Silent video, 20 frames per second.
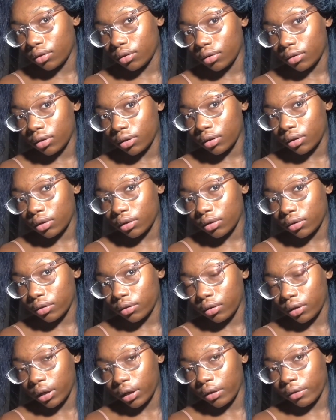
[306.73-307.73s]
And then
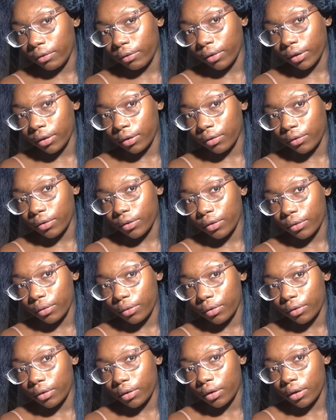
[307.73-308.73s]
slowly run through.
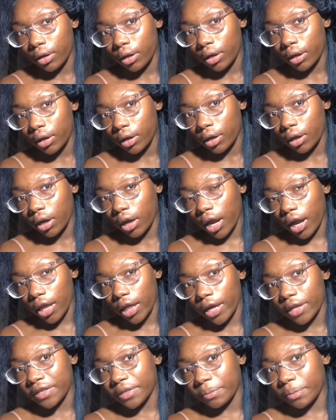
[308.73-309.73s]
I
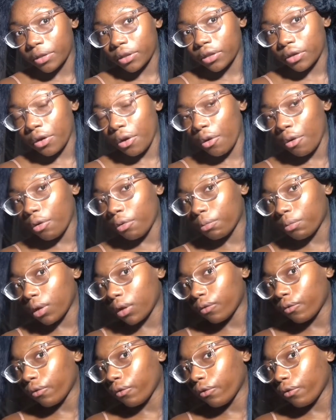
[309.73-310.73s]
like to put the comb
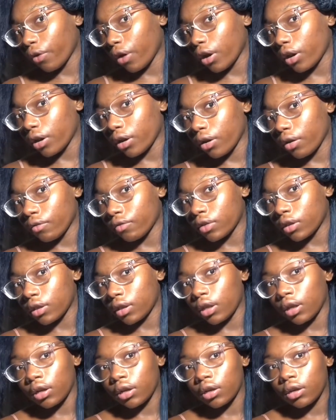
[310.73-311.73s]
in front of the
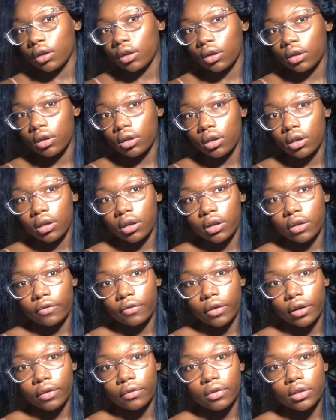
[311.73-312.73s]
thing in
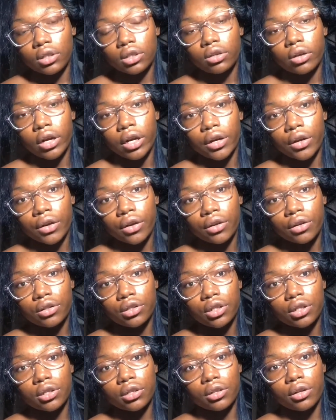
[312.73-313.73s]
front of the straightener
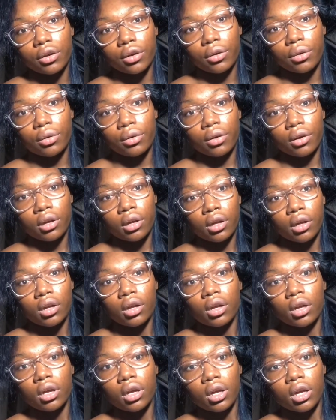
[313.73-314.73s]
just so
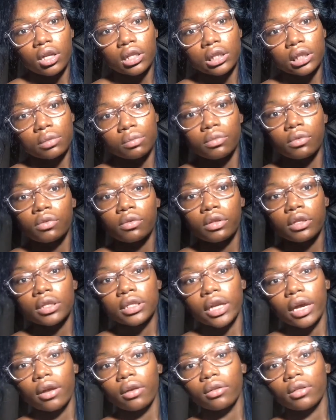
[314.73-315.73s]
it
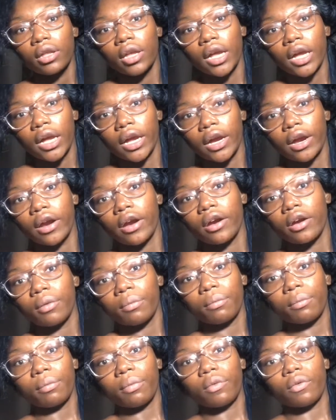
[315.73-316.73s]
smoothens out the hair
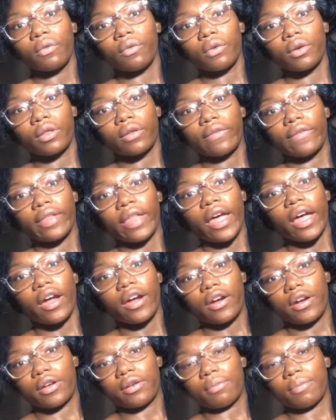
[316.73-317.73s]
before the flat
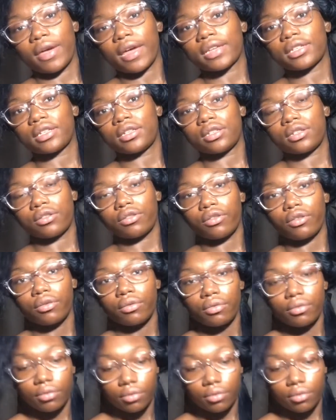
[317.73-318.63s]
iron passes through.